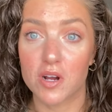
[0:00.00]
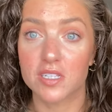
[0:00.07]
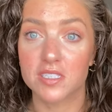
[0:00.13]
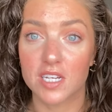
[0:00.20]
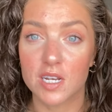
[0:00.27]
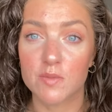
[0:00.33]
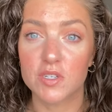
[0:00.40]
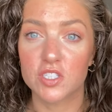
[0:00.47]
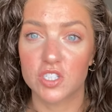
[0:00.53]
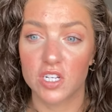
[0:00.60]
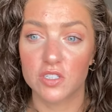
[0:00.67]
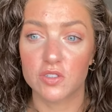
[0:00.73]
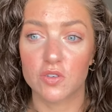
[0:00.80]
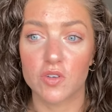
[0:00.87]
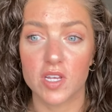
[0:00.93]
It's going to be
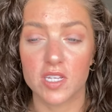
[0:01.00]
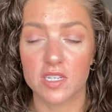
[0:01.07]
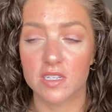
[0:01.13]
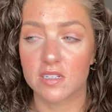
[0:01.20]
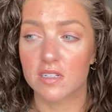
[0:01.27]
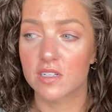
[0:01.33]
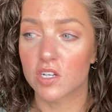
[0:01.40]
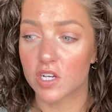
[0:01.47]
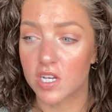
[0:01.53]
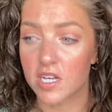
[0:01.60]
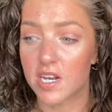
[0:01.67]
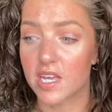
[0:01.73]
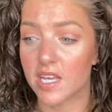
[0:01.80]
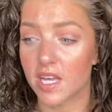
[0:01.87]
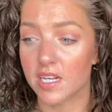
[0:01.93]
gentle and good
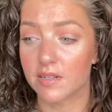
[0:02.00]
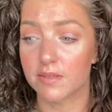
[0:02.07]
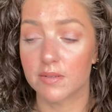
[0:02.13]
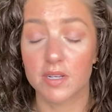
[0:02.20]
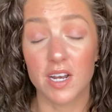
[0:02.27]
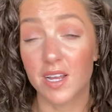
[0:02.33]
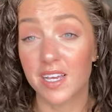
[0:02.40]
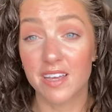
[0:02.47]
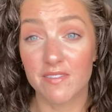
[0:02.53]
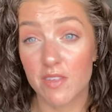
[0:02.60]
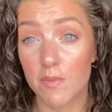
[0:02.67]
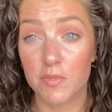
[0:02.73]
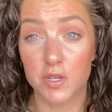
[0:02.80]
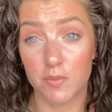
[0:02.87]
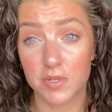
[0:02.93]
and going to give
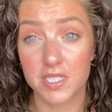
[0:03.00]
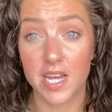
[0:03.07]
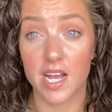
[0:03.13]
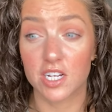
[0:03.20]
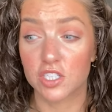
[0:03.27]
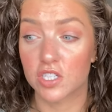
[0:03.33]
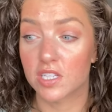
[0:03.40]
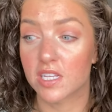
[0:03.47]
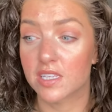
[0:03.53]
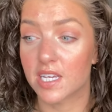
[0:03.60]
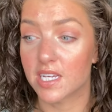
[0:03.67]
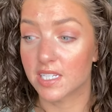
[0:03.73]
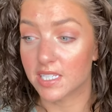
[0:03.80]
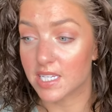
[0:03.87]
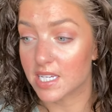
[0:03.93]
them the protection that
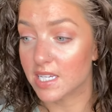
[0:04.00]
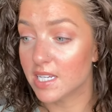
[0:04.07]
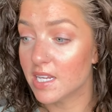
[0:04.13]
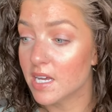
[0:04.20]
they need.